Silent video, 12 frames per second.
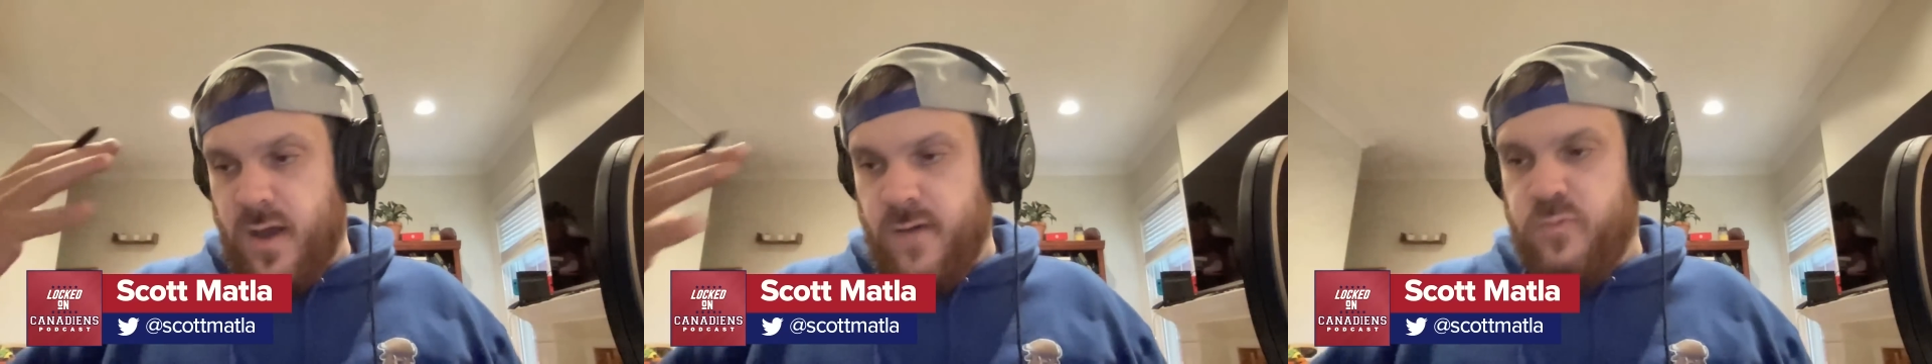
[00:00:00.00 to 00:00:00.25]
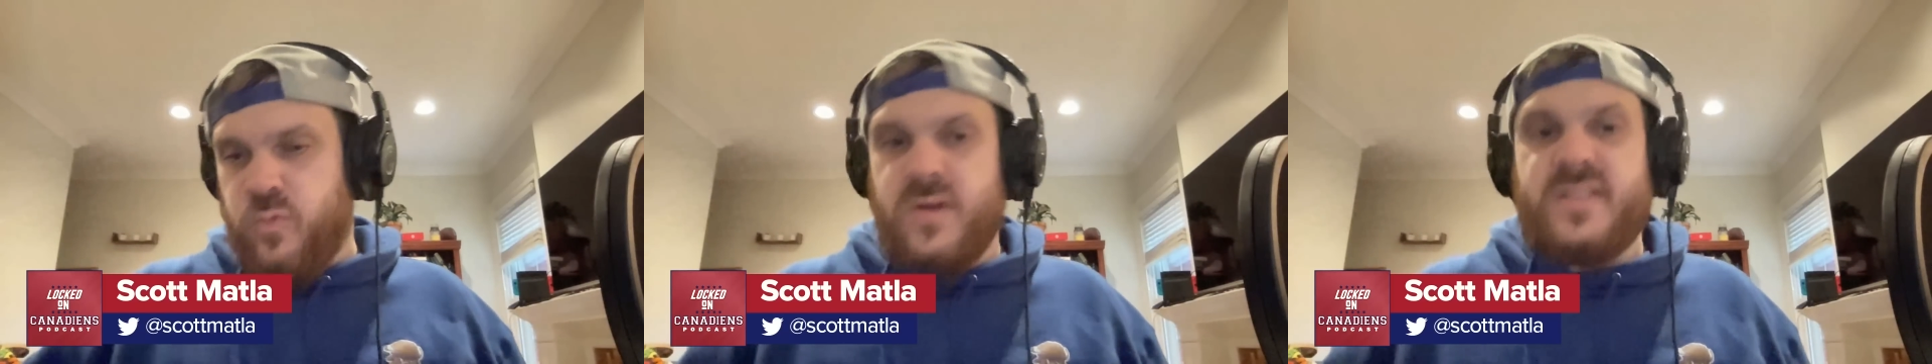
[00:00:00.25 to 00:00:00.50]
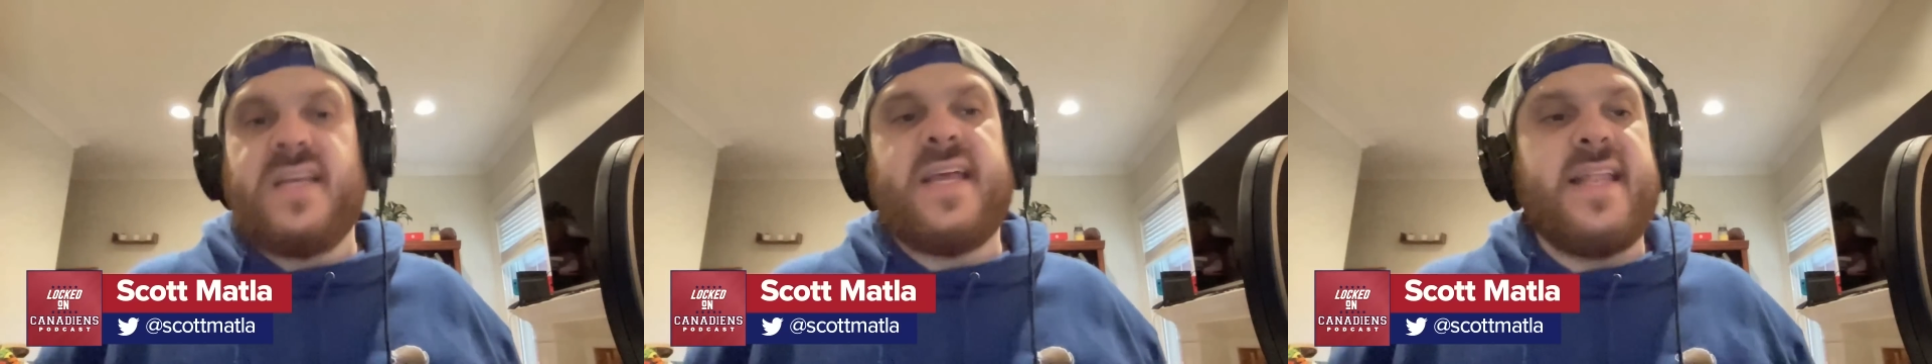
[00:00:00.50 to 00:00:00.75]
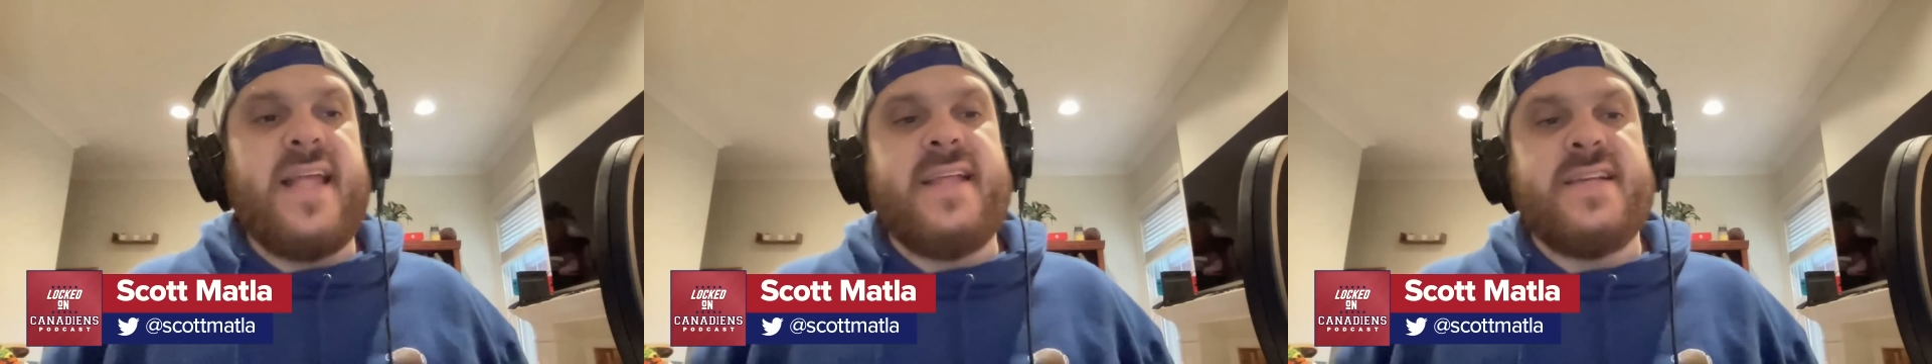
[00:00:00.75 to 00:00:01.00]
of what the
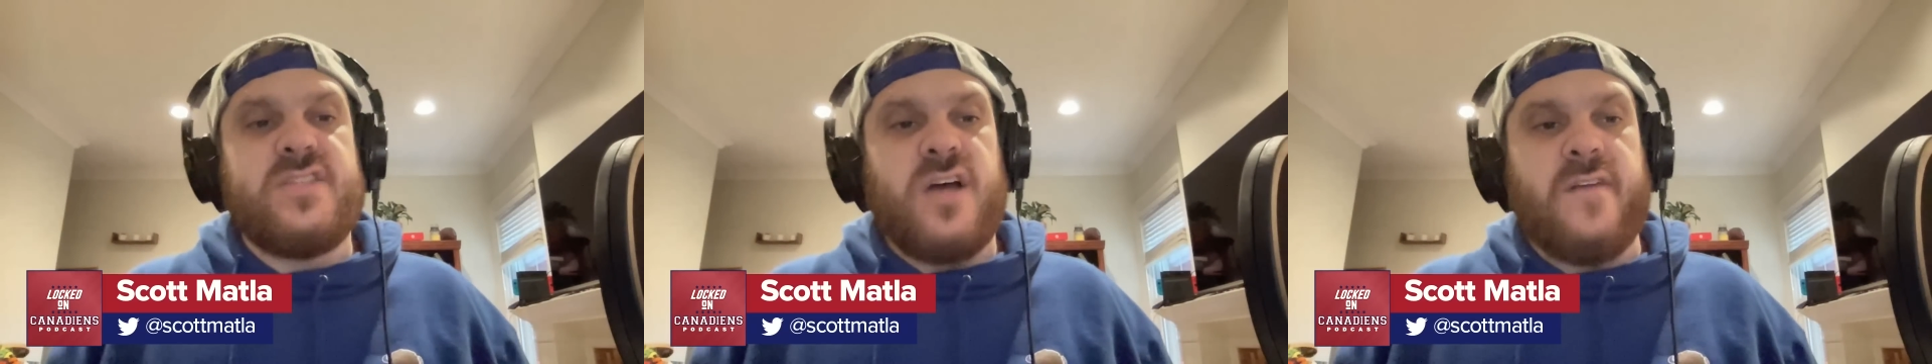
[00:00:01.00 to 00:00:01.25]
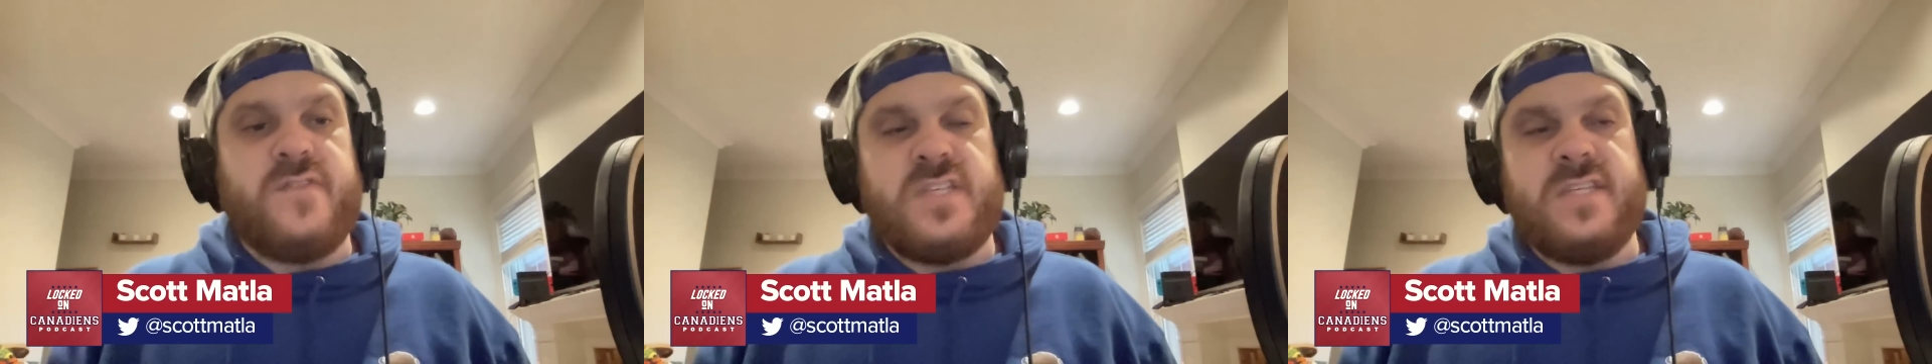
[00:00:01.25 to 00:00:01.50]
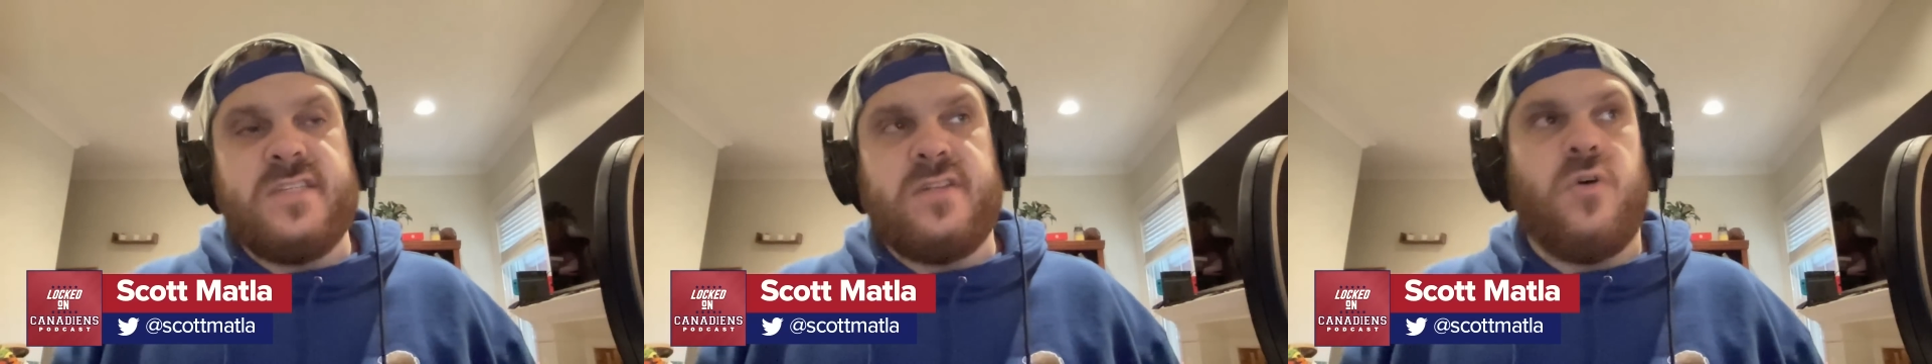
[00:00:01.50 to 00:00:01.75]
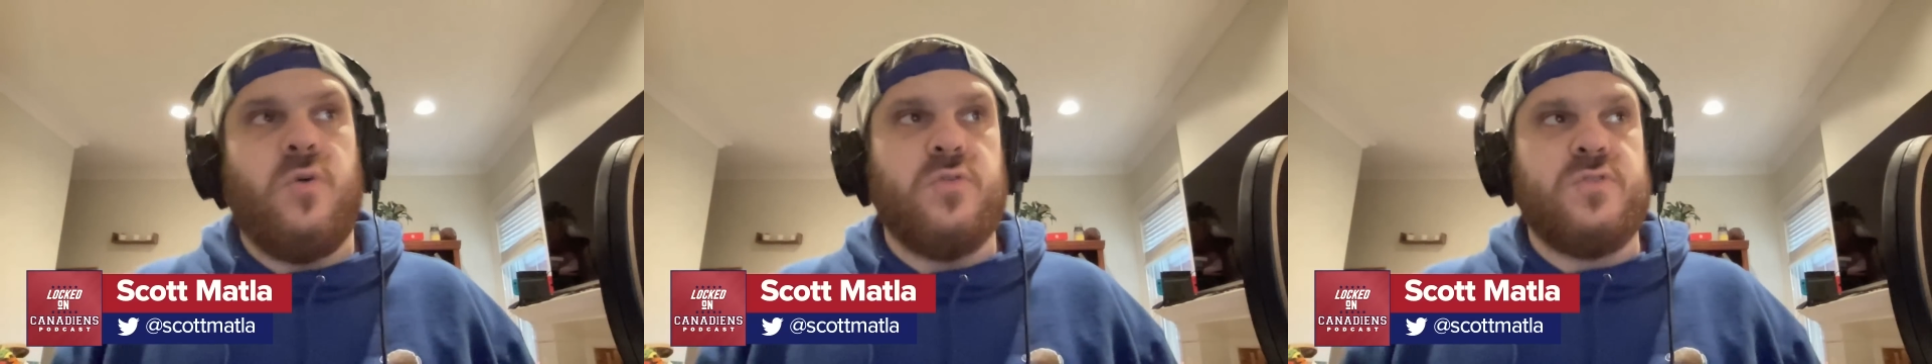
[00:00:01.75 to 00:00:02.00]
Canadiens offseason
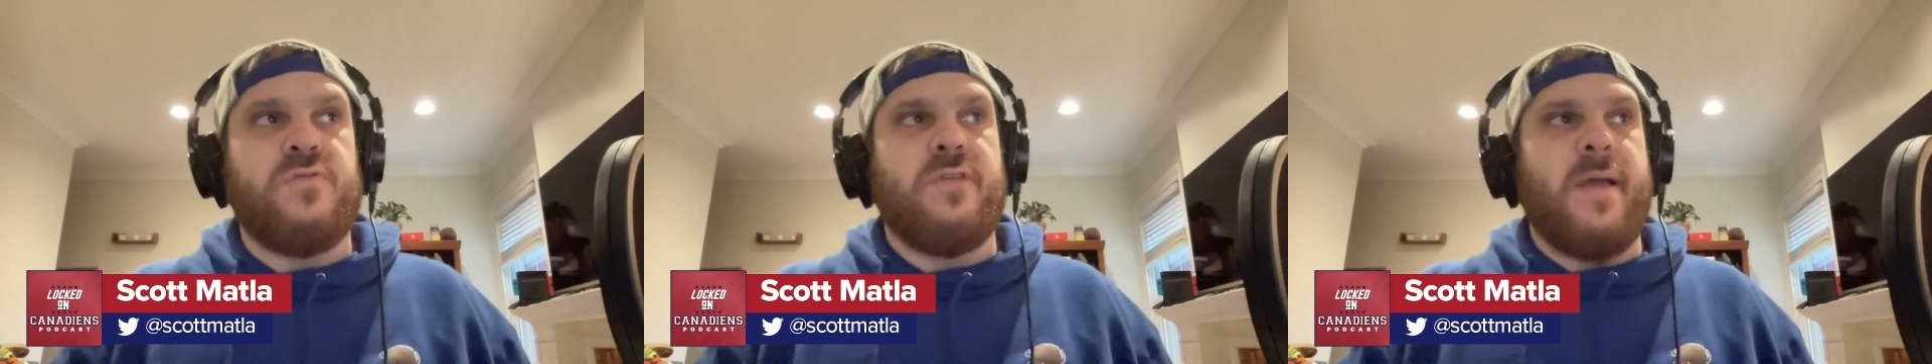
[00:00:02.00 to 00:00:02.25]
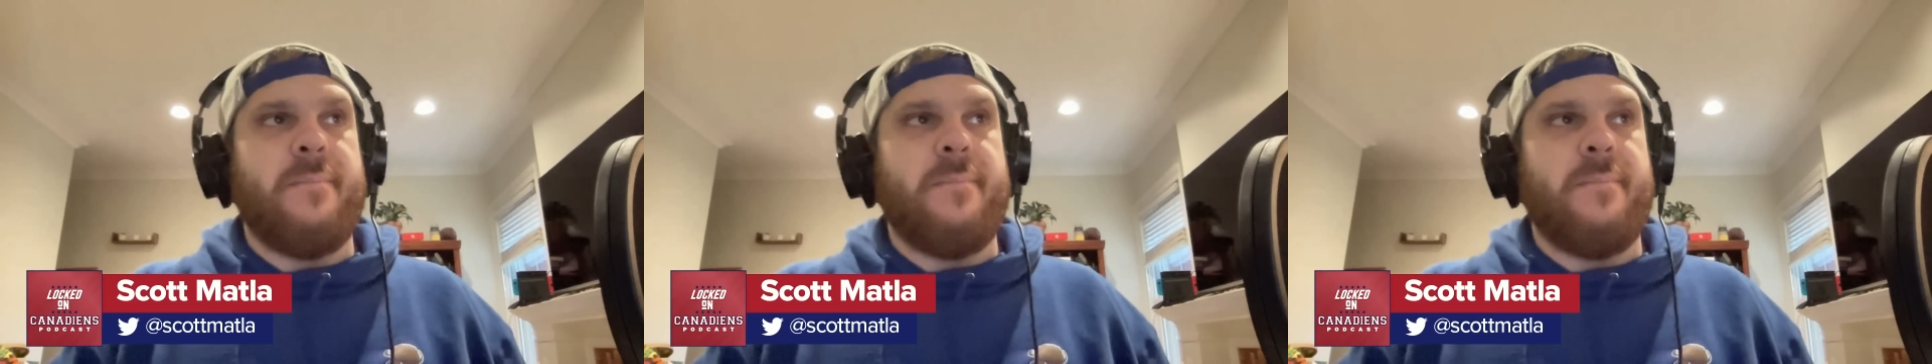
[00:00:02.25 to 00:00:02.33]
holds for